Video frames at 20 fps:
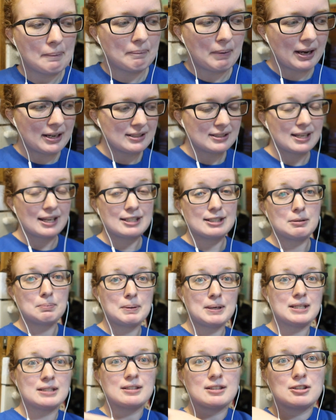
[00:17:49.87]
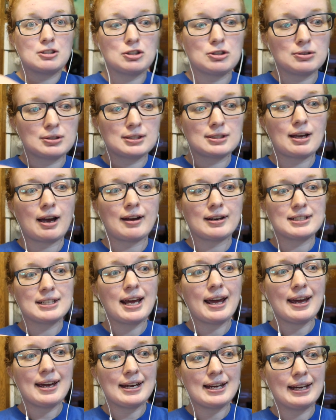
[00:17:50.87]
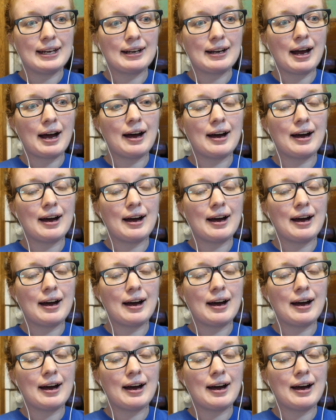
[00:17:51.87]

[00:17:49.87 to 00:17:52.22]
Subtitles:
bite-sized pieces. You saute it.